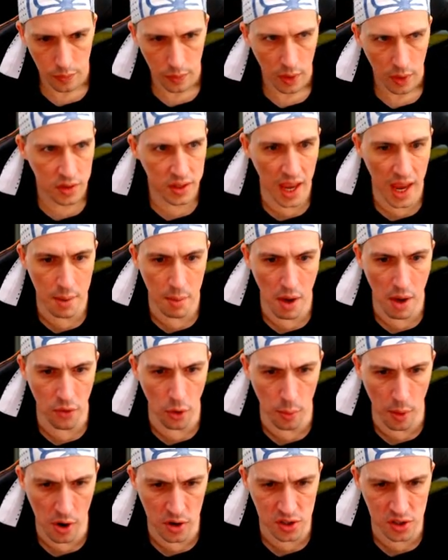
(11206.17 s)
Damn, I've
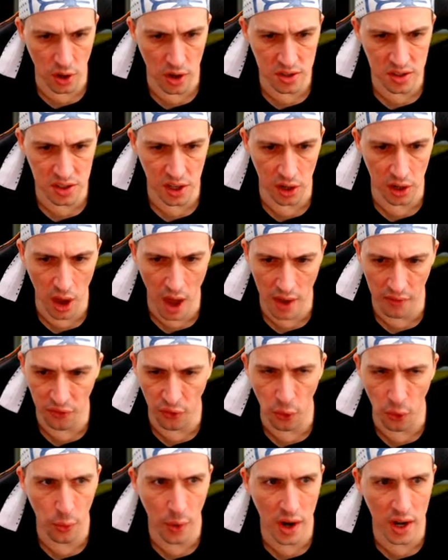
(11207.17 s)
almost lost a life
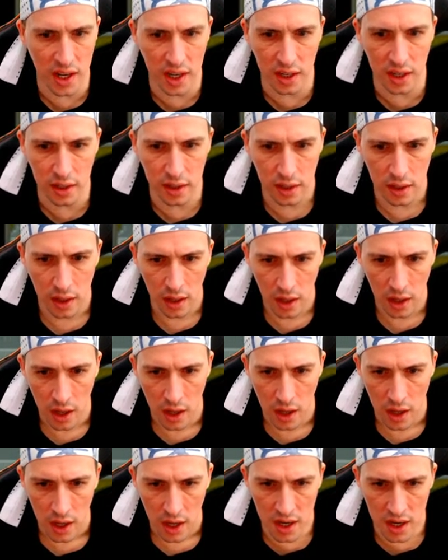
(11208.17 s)
already.
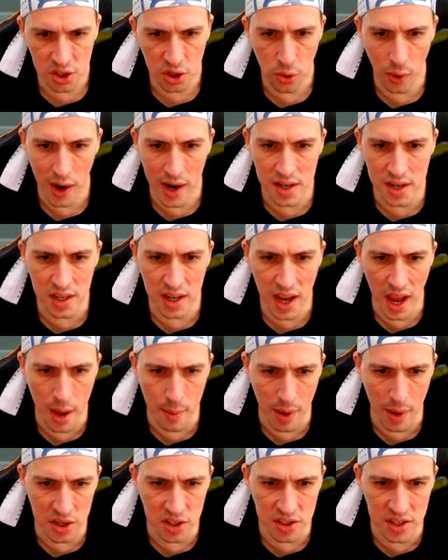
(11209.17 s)
It's crazy how
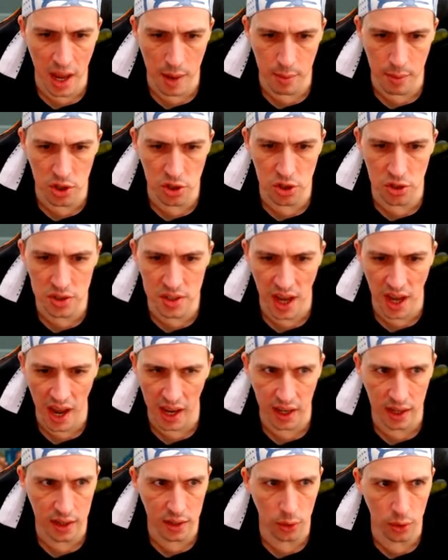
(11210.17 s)
much damage you
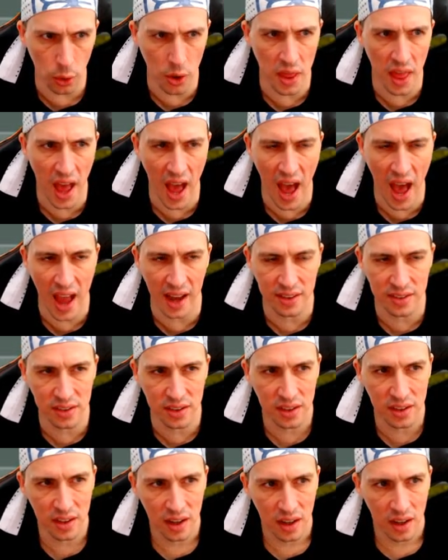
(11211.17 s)
take. Look at that!
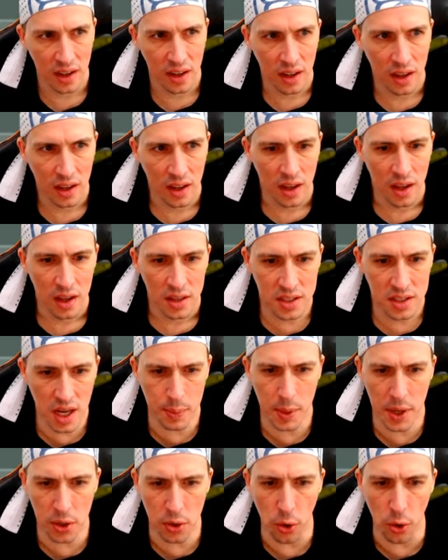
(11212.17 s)

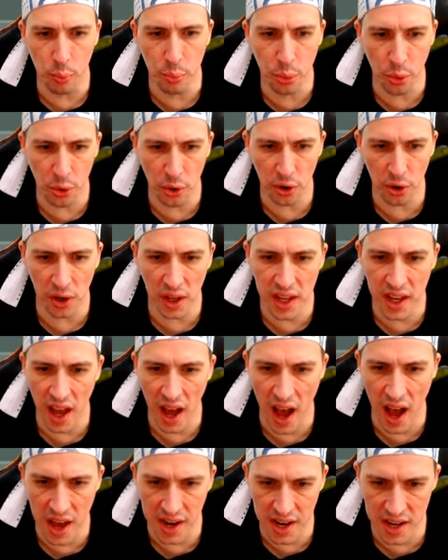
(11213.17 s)
Typical brutally
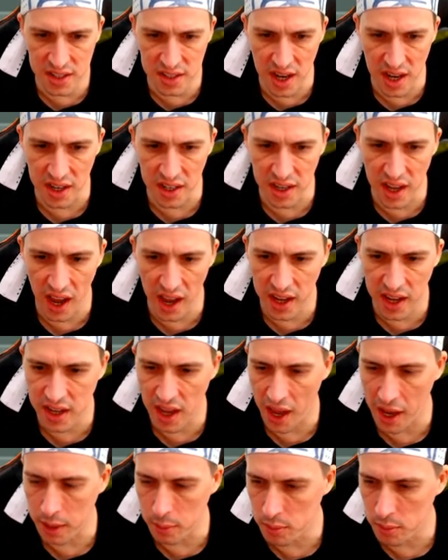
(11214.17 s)
hard SNK
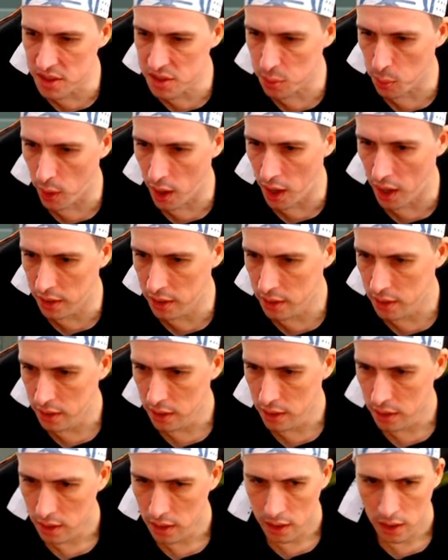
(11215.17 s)
game, this one.
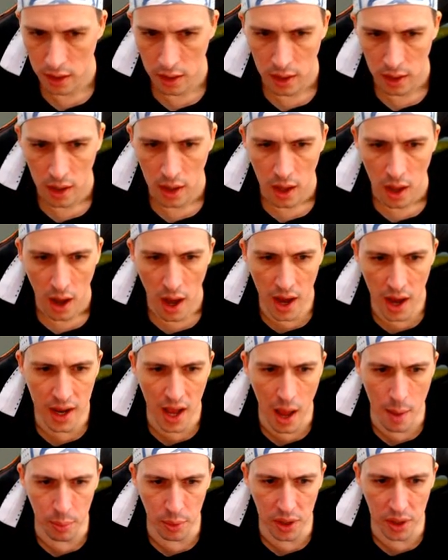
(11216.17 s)
I
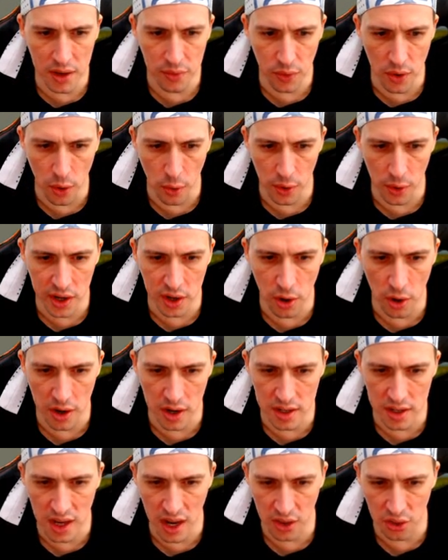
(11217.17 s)
can't believe we already got
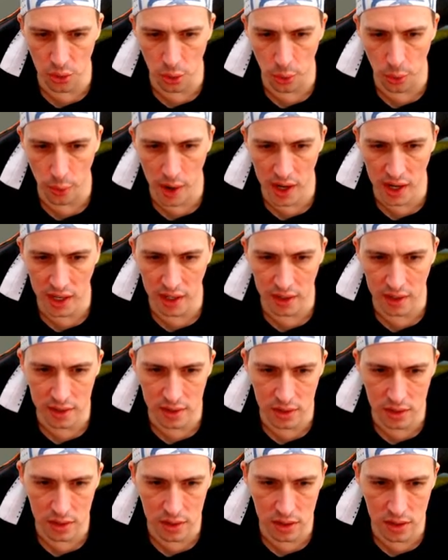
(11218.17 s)
a death already.
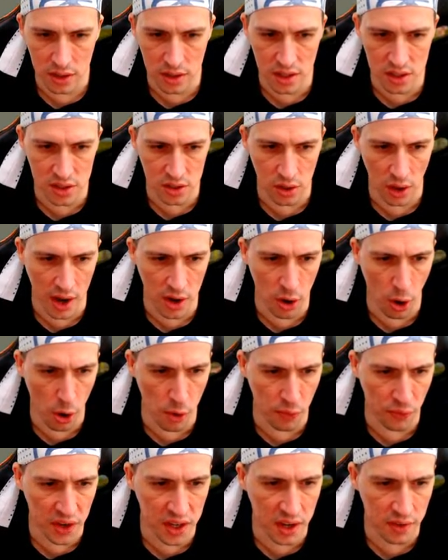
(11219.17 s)
There's like
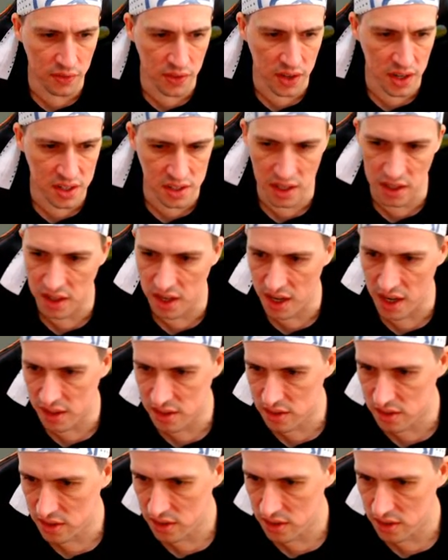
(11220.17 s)
no forgiveness in this.